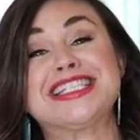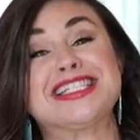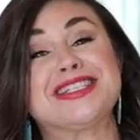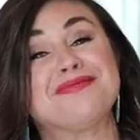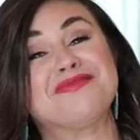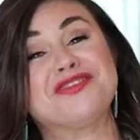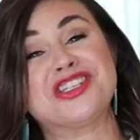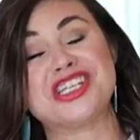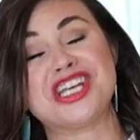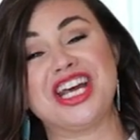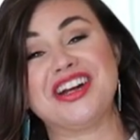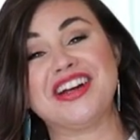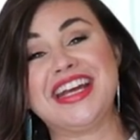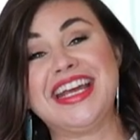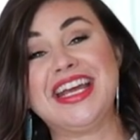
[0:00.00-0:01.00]
some
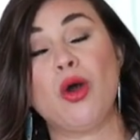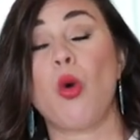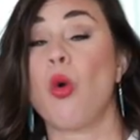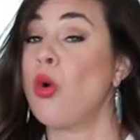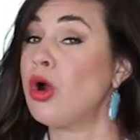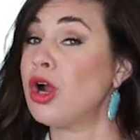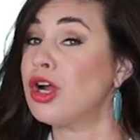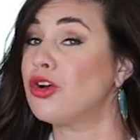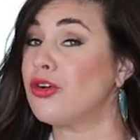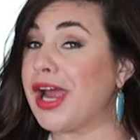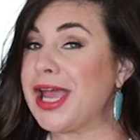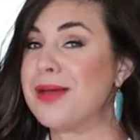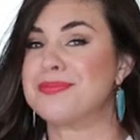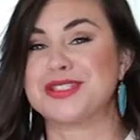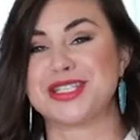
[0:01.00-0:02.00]
cherry or
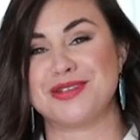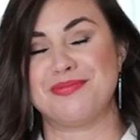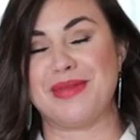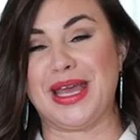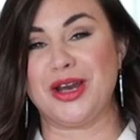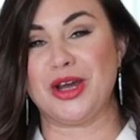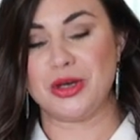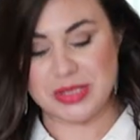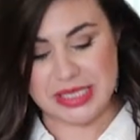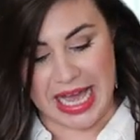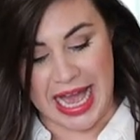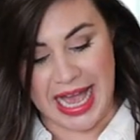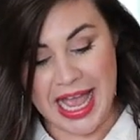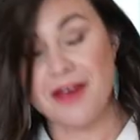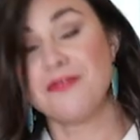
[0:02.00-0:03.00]
grape tomatoes.
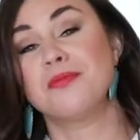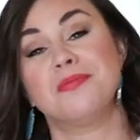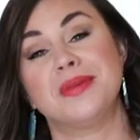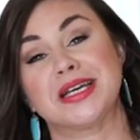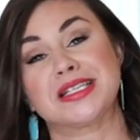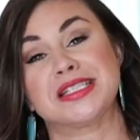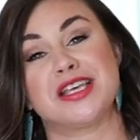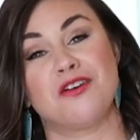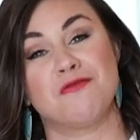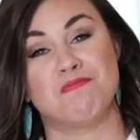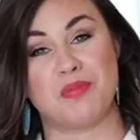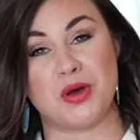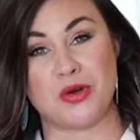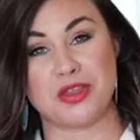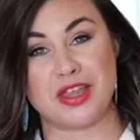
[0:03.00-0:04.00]
I have a mix
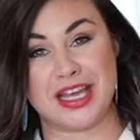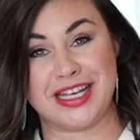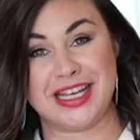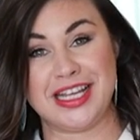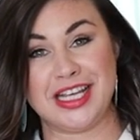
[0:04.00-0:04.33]
of both in